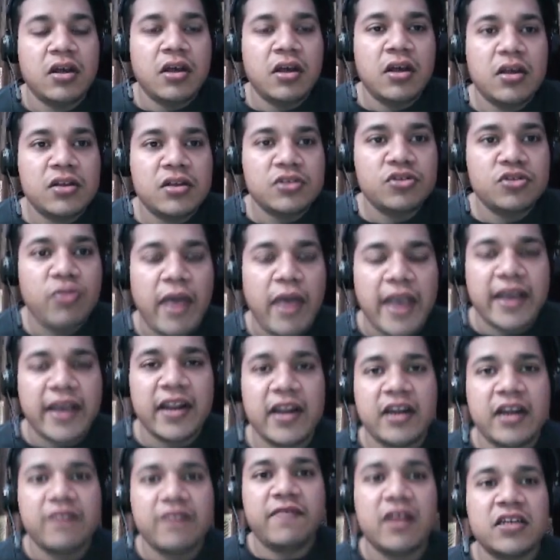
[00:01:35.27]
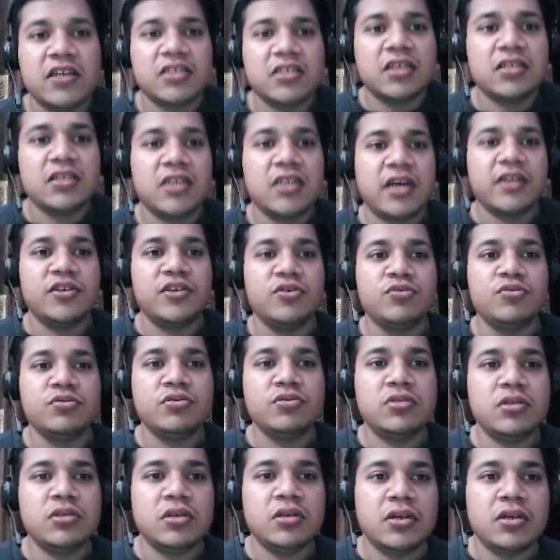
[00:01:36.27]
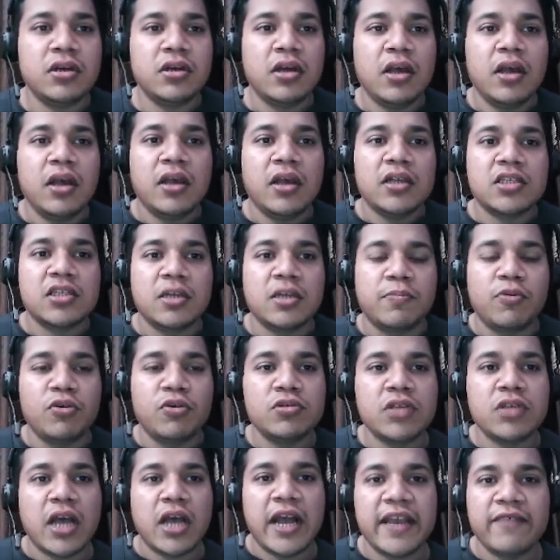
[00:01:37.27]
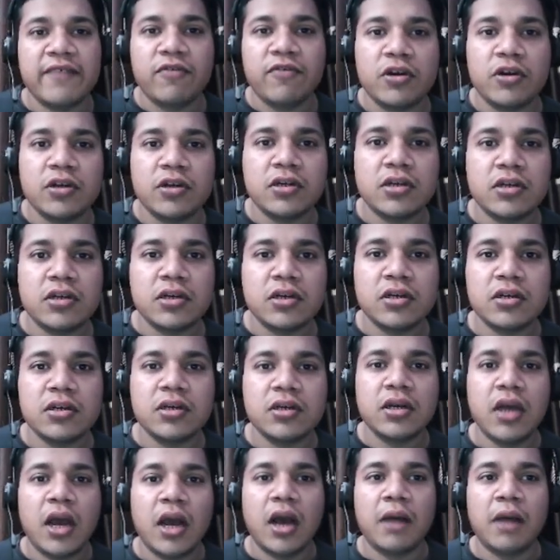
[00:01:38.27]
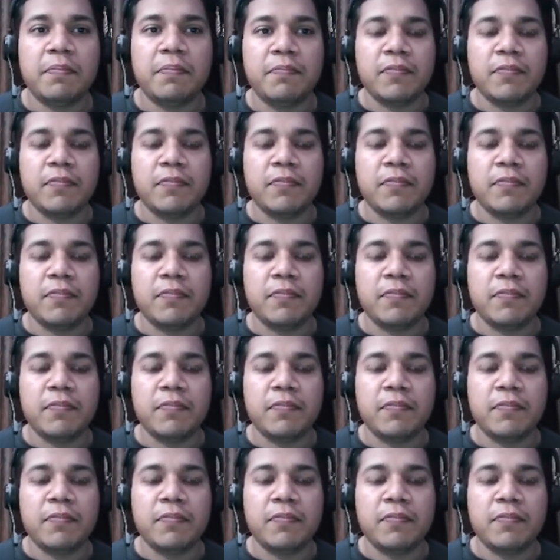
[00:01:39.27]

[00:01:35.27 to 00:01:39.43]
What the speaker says: So aggregate functions are used. Suppose I want a,